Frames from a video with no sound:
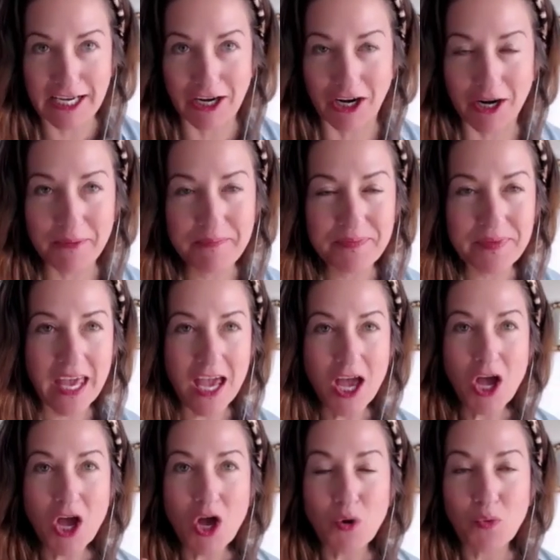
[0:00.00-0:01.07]
here,
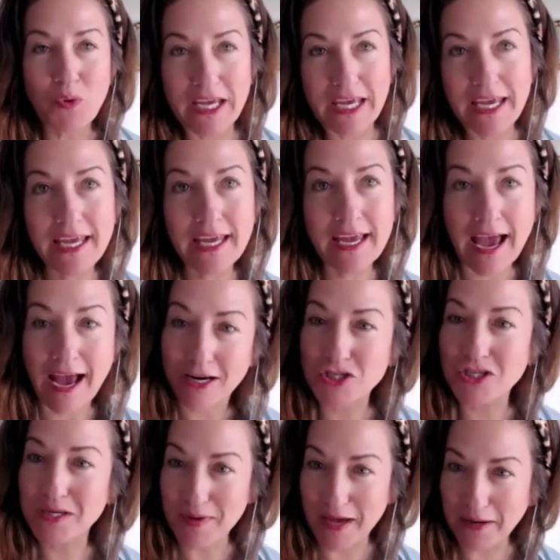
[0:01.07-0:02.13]
we
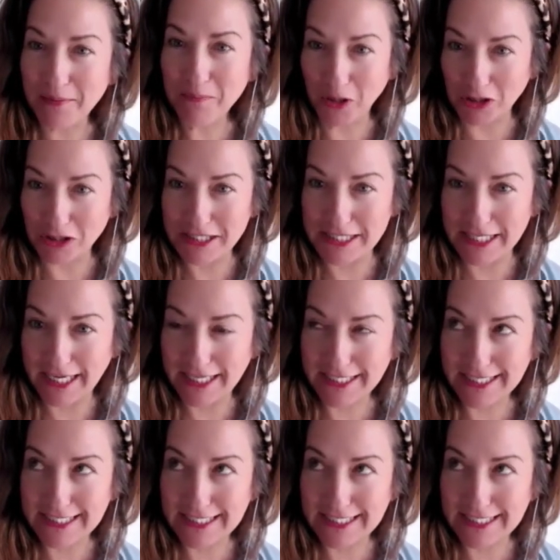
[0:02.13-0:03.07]
actually met in person